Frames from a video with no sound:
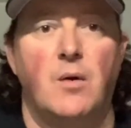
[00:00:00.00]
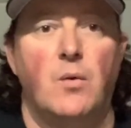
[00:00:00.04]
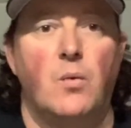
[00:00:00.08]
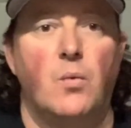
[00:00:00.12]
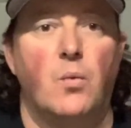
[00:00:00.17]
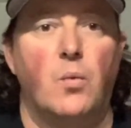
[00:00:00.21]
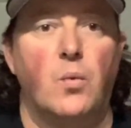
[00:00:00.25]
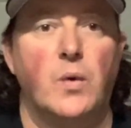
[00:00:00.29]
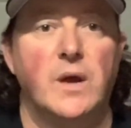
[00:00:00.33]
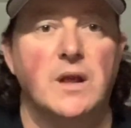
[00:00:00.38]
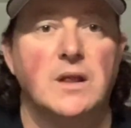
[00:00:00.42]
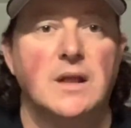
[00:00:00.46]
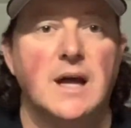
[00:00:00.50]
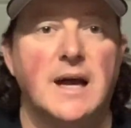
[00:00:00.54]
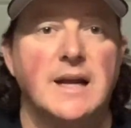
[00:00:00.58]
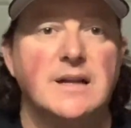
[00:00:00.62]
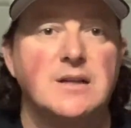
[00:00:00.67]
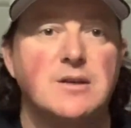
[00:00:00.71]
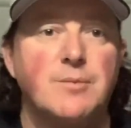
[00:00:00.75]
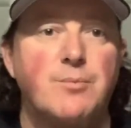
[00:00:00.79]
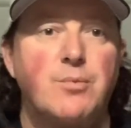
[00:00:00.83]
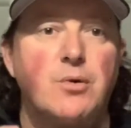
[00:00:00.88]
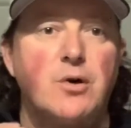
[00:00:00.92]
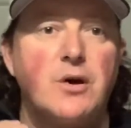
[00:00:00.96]
We like
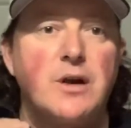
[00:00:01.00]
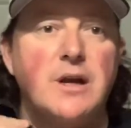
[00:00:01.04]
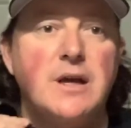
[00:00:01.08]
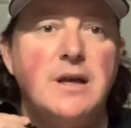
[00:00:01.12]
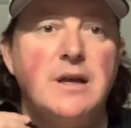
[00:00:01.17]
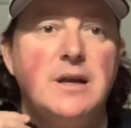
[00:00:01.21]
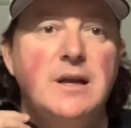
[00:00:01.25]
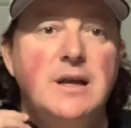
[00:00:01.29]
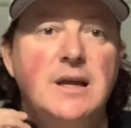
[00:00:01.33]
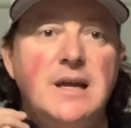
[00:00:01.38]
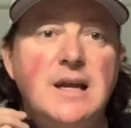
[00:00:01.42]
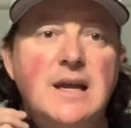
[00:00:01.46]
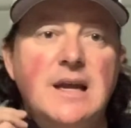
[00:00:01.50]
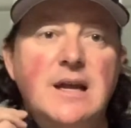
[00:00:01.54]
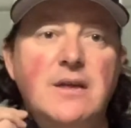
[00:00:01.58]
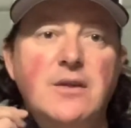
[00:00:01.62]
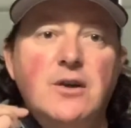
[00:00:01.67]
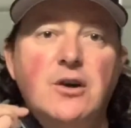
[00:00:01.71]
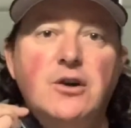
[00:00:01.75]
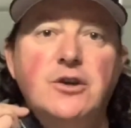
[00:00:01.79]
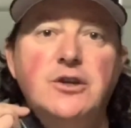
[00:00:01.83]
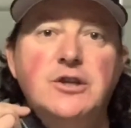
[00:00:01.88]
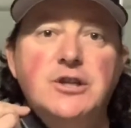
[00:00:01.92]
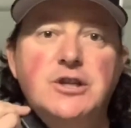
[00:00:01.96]
to put it
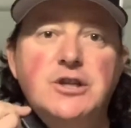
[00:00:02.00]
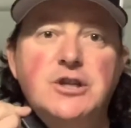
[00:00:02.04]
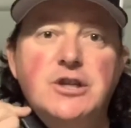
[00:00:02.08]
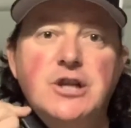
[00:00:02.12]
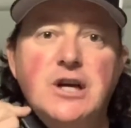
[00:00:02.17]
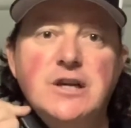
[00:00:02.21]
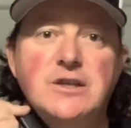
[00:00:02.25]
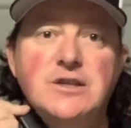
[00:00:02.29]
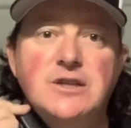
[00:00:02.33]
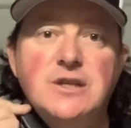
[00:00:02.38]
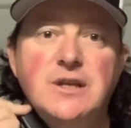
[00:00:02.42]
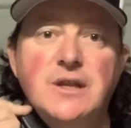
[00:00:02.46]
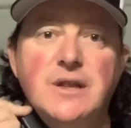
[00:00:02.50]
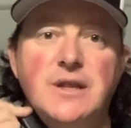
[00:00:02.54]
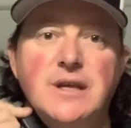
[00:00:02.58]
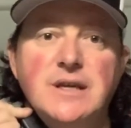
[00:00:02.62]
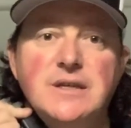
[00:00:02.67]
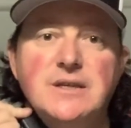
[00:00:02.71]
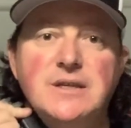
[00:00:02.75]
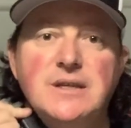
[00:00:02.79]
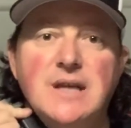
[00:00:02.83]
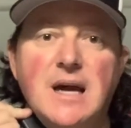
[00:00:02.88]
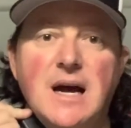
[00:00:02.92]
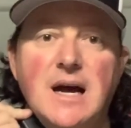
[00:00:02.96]
either just to
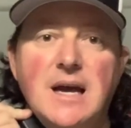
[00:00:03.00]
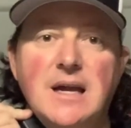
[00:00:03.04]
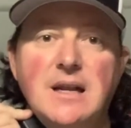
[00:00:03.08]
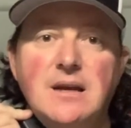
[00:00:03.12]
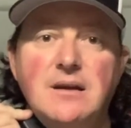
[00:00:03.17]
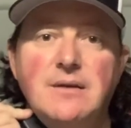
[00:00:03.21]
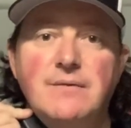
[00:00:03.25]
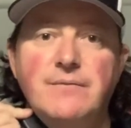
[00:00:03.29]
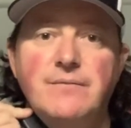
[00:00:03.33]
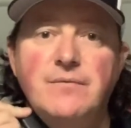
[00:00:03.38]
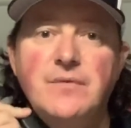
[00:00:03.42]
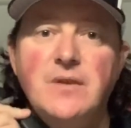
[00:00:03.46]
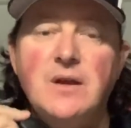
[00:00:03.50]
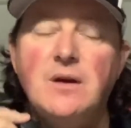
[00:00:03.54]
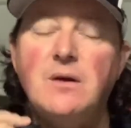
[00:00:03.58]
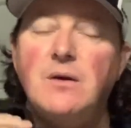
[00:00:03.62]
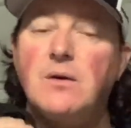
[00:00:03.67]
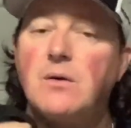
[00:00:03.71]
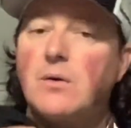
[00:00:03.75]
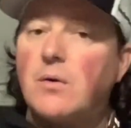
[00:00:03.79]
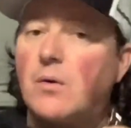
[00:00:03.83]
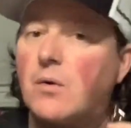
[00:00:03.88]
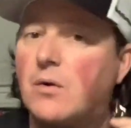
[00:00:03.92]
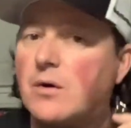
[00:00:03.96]
this side
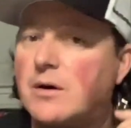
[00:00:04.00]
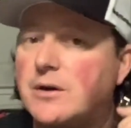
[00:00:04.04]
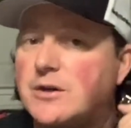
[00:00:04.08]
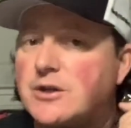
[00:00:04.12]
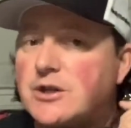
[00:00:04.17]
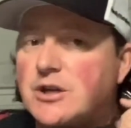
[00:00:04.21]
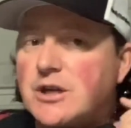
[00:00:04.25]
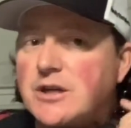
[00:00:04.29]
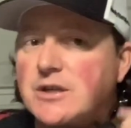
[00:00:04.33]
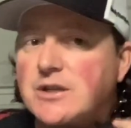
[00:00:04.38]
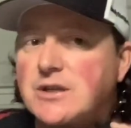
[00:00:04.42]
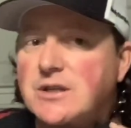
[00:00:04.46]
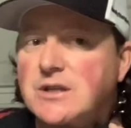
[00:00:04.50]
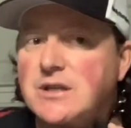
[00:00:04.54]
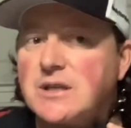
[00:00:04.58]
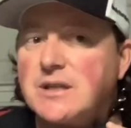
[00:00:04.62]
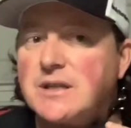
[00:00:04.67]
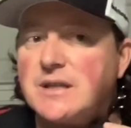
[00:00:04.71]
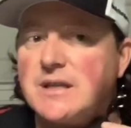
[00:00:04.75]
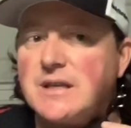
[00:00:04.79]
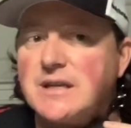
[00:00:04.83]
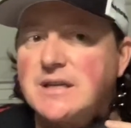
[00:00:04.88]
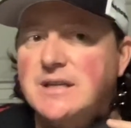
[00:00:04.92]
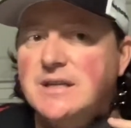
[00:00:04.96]
or just to
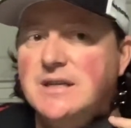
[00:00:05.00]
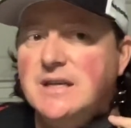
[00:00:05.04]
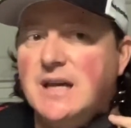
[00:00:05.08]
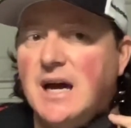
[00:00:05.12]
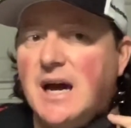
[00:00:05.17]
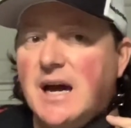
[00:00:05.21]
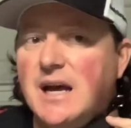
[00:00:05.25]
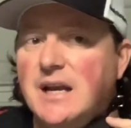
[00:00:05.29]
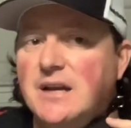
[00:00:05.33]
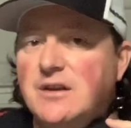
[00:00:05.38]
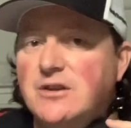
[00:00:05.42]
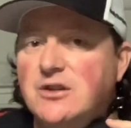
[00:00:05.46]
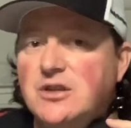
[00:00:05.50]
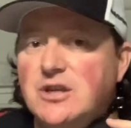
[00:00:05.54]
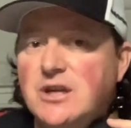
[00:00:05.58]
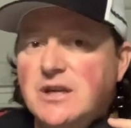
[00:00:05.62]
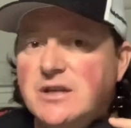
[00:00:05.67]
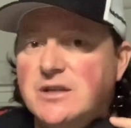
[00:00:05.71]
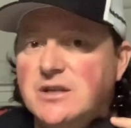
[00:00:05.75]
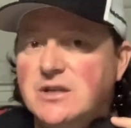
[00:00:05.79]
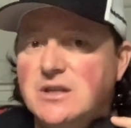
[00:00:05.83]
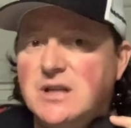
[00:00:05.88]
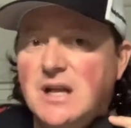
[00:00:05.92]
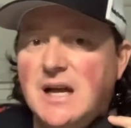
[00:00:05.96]
this side,
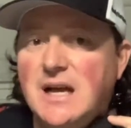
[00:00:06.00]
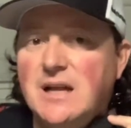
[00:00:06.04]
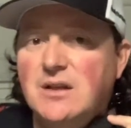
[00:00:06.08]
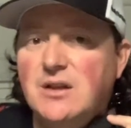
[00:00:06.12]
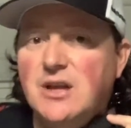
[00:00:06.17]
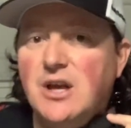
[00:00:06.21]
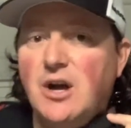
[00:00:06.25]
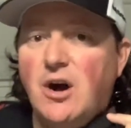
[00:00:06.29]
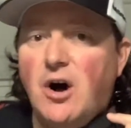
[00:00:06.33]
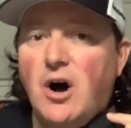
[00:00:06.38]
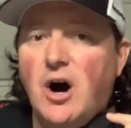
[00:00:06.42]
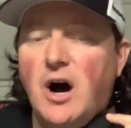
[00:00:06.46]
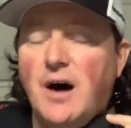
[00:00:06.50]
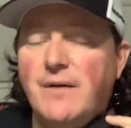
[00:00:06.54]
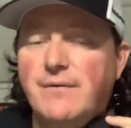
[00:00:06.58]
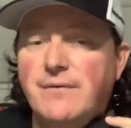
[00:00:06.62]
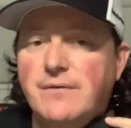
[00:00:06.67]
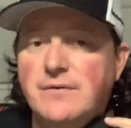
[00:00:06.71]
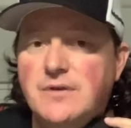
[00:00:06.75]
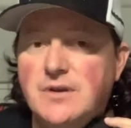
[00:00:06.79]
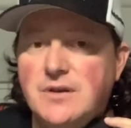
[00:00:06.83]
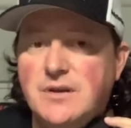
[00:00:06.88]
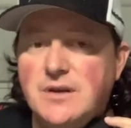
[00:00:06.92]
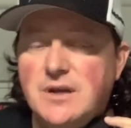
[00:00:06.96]
just slightly off
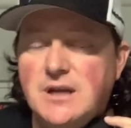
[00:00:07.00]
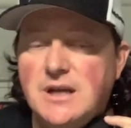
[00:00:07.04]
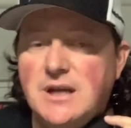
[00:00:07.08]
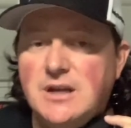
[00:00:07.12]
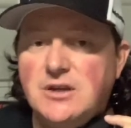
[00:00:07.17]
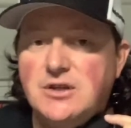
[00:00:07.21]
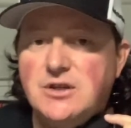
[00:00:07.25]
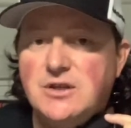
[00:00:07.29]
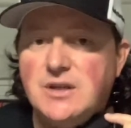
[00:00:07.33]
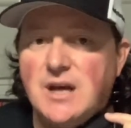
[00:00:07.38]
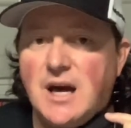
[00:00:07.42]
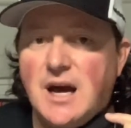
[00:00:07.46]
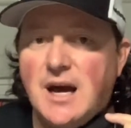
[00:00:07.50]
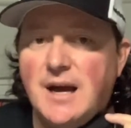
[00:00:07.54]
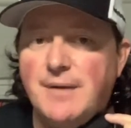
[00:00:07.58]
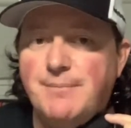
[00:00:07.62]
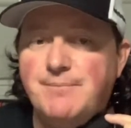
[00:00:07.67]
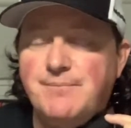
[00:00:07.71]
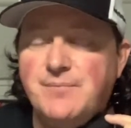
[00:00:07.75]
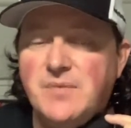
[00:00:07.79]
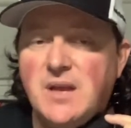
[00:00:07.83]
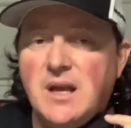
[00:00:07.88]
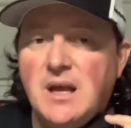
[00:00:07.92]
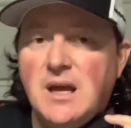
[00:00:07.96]
to each side.
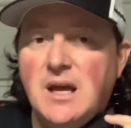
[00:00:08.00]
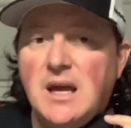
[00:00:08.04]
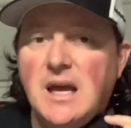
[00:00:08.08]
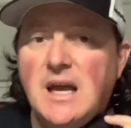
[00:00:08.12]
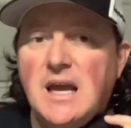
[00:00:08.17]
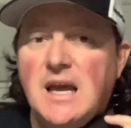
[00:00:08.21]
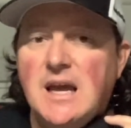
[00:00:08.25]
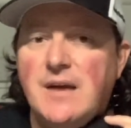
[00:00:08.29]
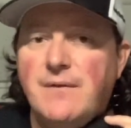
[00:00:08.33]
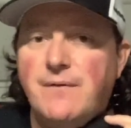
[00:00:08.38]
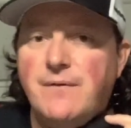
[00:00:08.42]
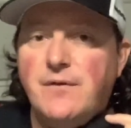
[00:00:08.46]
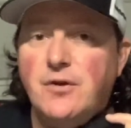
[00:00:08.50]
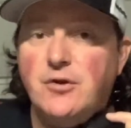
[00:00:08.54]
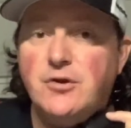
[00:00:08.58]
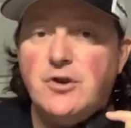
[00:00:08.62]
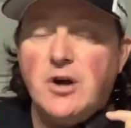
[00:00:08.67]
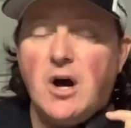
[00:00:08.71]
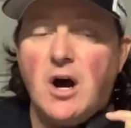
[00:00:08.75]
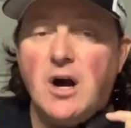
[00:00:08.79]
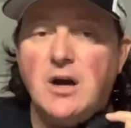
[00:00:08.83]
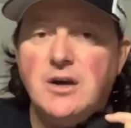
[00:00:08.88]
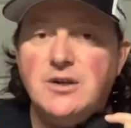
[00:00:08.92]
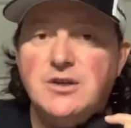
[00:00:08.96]
If your
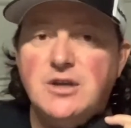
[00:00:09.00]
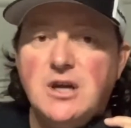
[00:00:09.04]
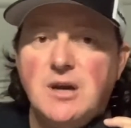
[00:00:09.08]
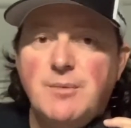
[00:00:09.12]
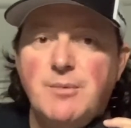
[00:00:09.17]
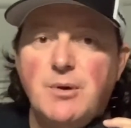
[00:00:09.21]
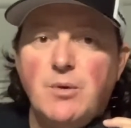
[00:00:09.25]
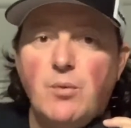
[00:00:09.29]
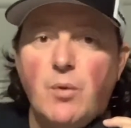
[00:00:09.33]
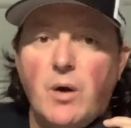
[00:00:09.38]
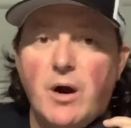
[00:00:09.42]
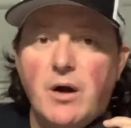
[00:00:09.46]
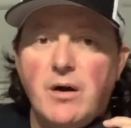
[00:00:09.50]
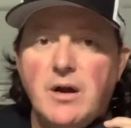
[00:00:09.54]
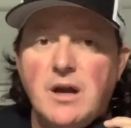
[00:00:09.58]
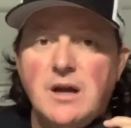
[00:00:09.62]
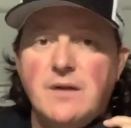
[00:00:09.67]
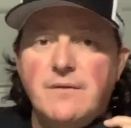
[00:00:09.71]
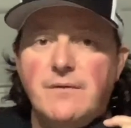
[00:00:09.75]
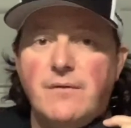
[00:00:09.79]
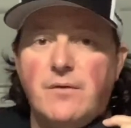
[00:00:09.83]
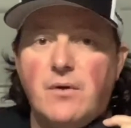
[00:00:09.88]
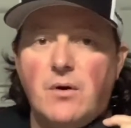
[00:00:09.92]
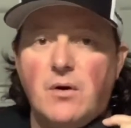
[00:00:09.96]
dog is going to be wearing
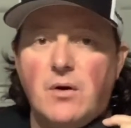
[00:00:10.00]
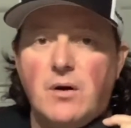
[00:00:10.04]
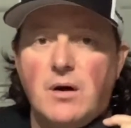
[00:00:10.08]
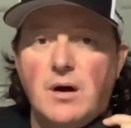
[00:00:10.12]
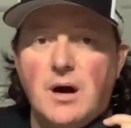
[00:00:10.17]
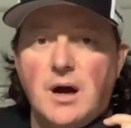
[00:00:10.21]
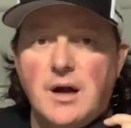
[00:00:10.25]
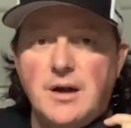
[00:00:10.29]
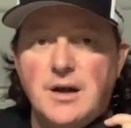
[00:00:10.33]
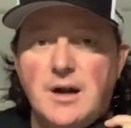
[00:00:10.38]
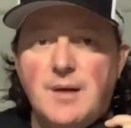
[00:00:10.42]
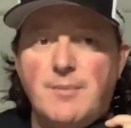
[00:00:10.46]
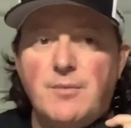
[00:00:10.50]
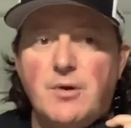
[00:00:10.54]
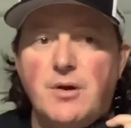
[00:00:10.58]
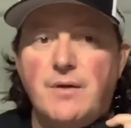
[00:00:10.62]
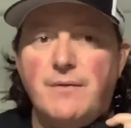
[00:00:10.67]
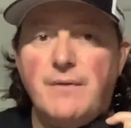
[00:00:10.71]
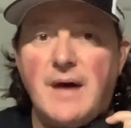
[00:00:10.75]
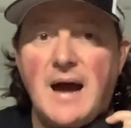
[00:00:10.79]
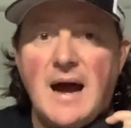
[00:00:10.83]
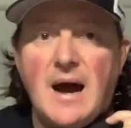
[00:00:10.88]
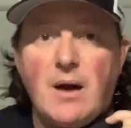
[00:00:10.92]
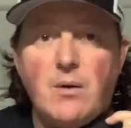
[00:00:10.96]
it for a number of
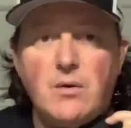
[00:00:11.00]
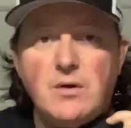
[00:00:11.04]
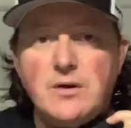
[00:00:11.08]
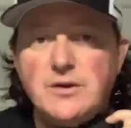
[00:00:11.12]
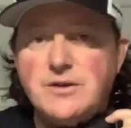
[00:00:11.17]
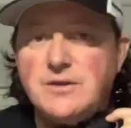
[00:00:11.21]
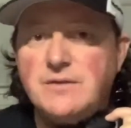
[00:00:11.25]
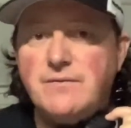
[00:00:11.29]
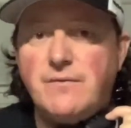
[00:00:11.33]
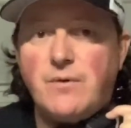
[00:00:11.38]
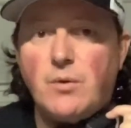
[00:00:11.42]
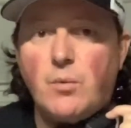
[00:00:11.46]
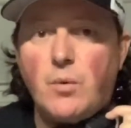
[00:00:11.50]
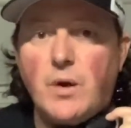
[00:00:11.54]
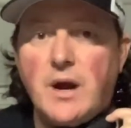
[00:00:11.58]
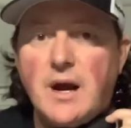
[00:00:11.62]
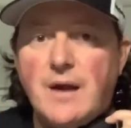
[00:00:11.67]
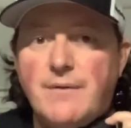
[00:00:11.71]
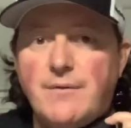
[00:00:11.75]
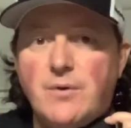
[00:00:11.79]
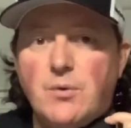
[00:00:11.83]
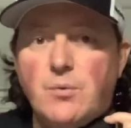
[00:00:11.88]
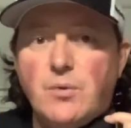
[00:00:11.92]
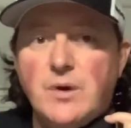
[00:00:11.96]
hours for
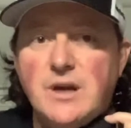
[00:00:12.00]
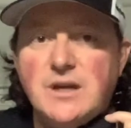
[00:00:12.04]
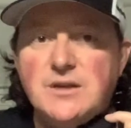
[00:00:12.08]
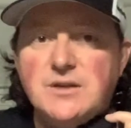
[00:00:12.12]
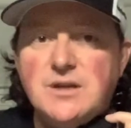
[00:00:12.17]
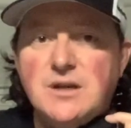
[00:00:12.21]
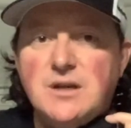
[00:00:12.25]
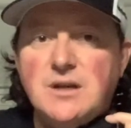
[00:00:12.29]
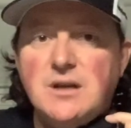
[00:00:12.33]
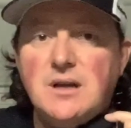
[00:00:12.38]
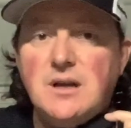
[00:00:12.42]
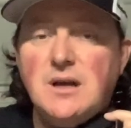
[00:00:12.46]
whatever reason,